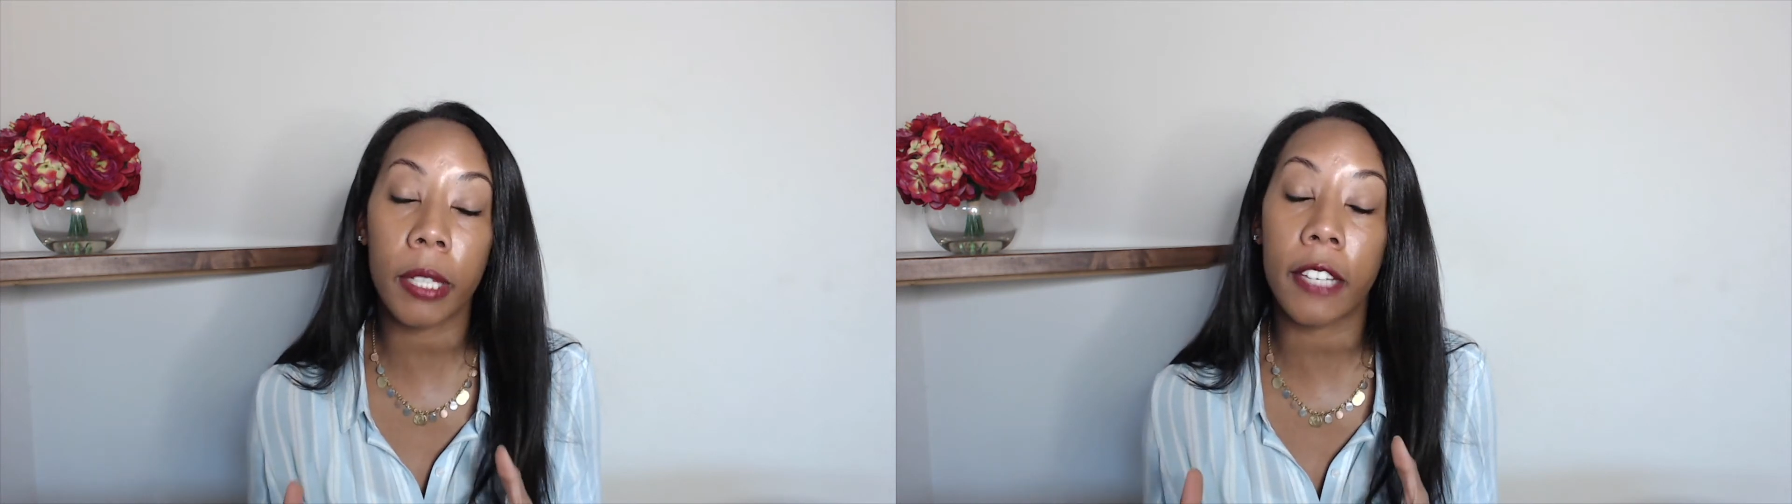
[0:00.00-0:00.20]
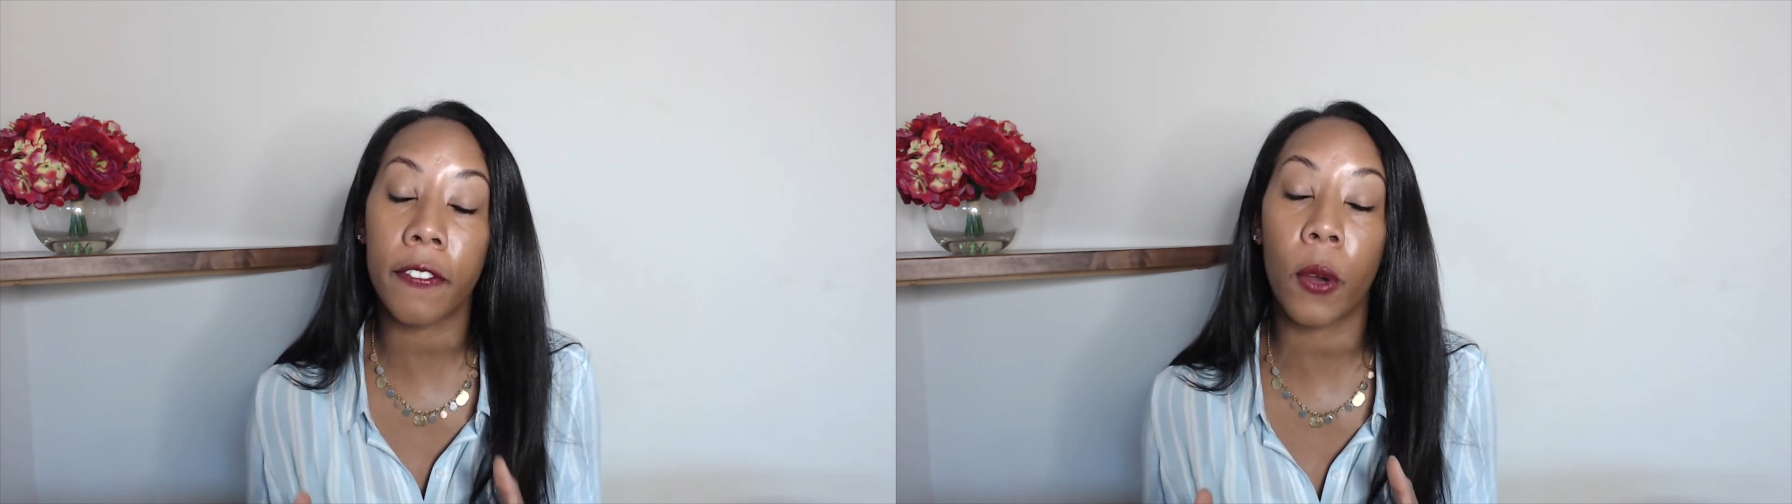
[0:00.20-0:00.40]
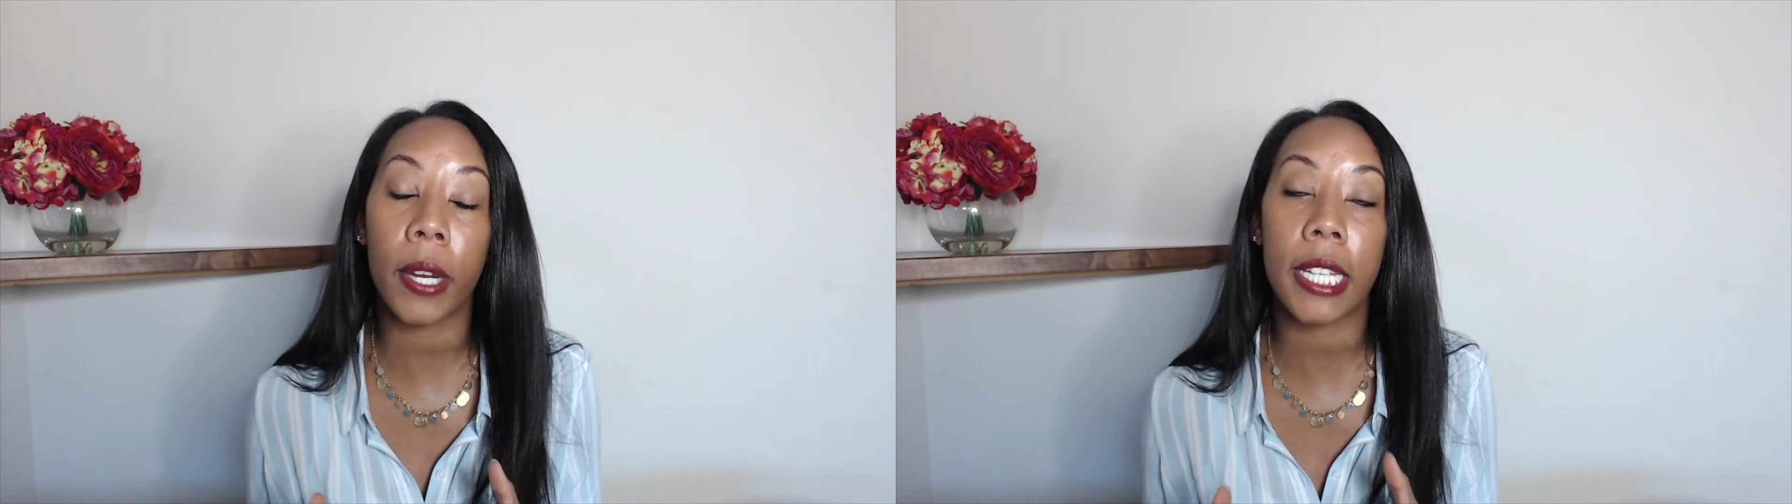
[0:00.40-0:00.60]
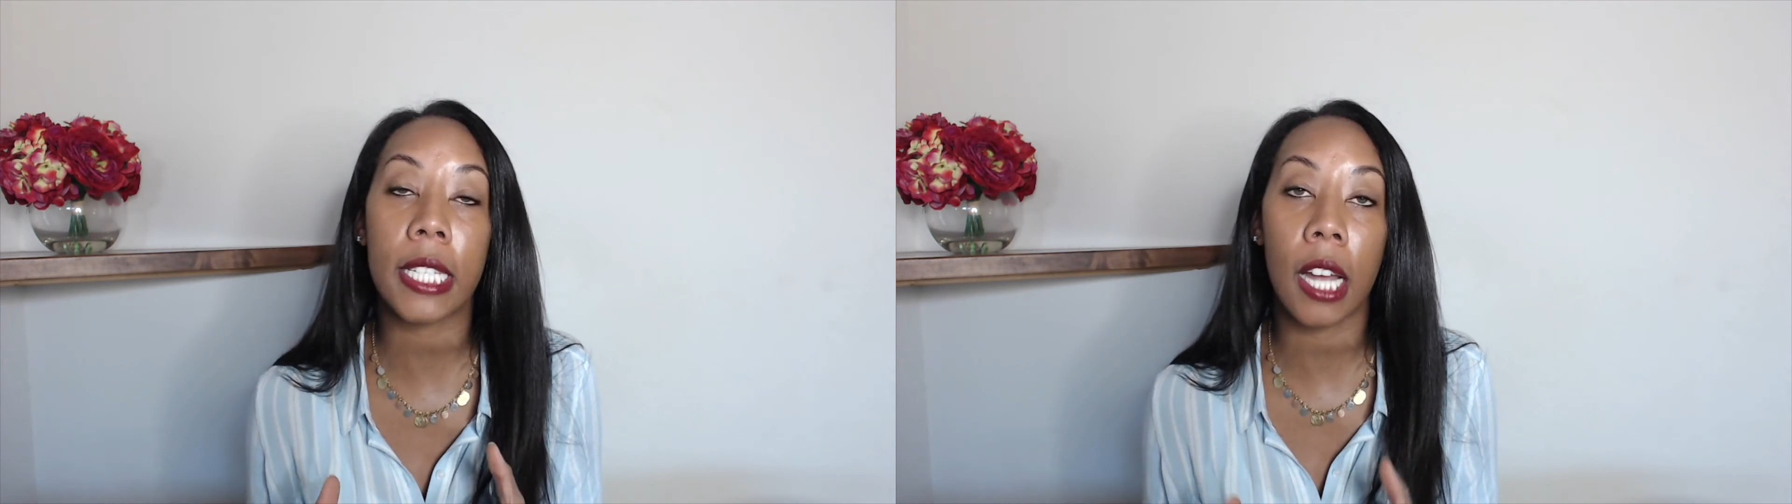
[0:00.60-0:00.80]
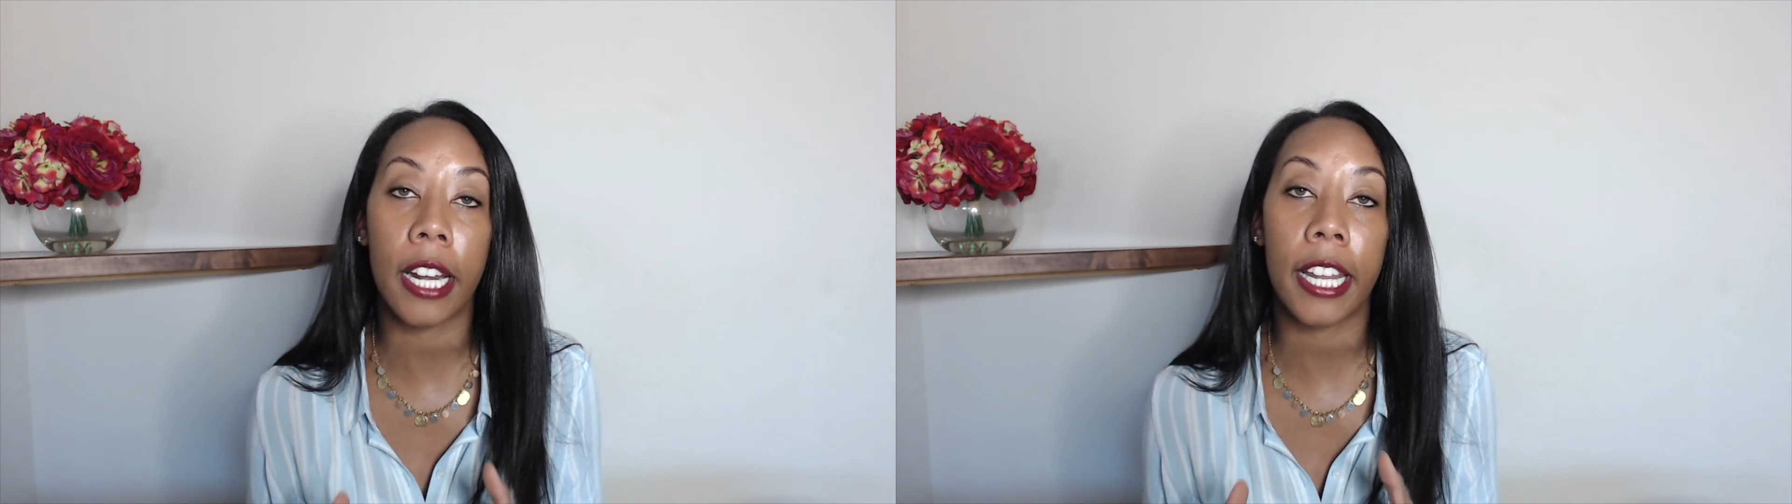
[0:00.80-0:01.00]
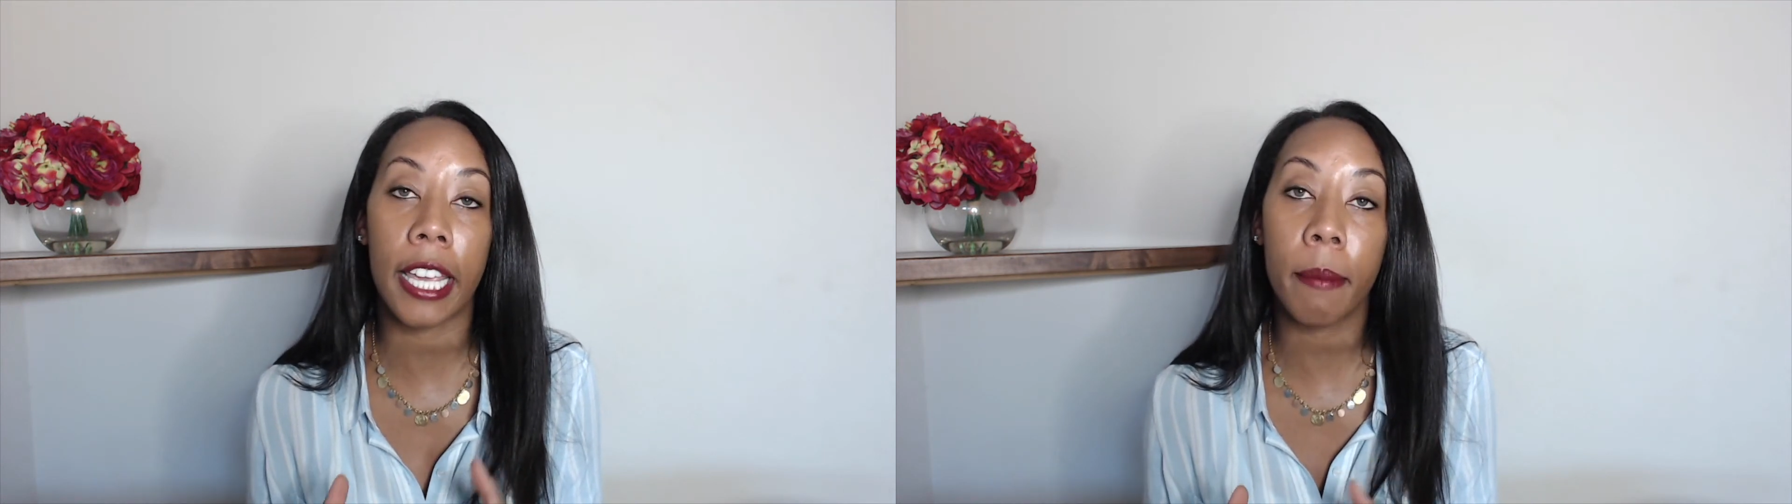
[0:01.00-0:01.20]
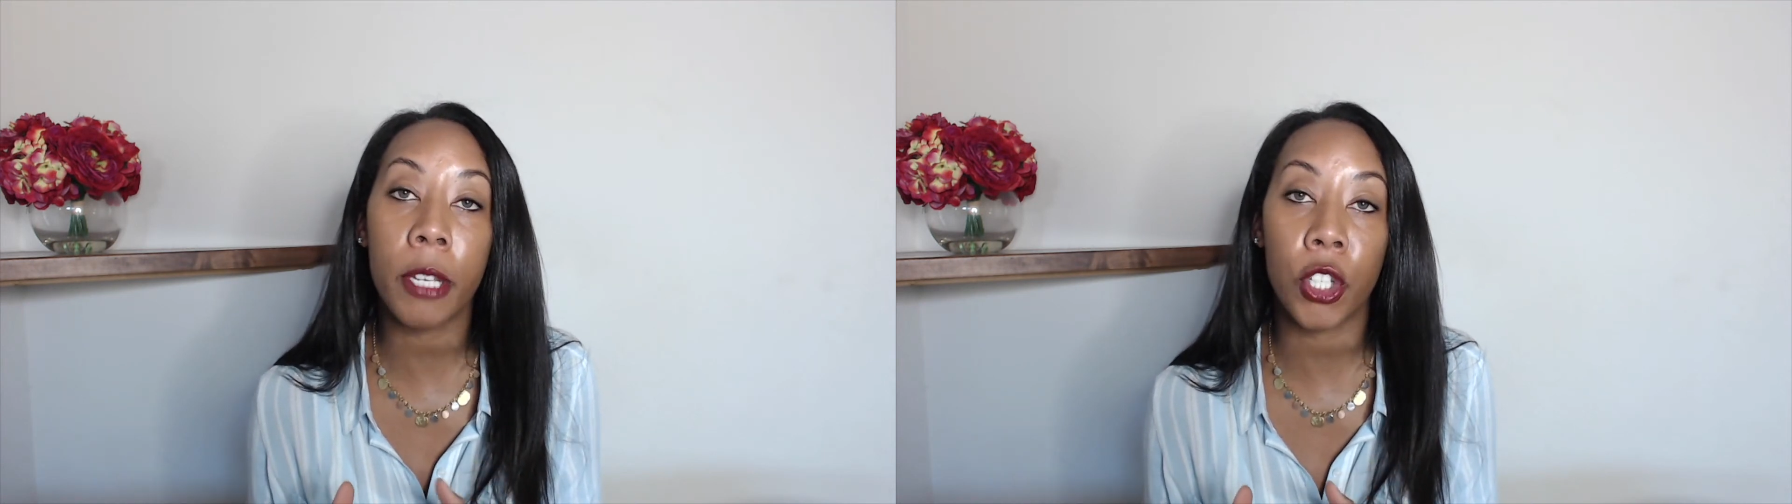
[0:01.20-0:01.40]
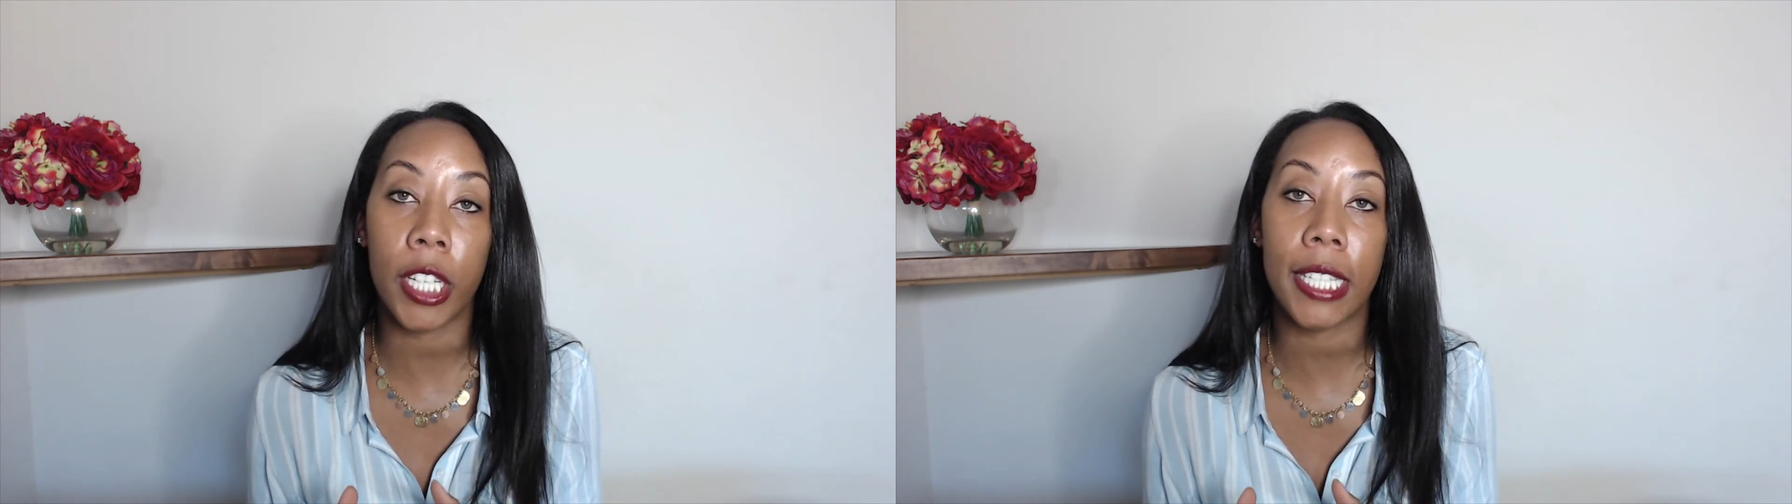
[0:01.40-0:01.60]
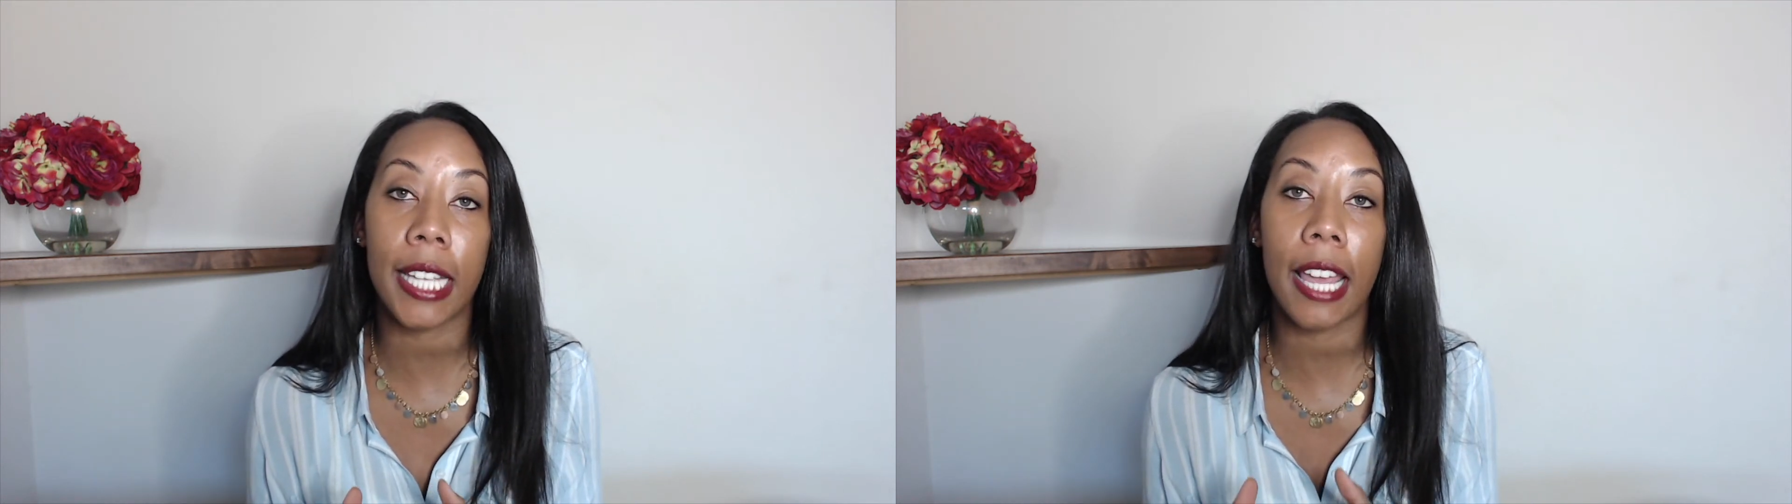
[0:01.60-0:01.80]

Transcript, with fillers: really focused on images,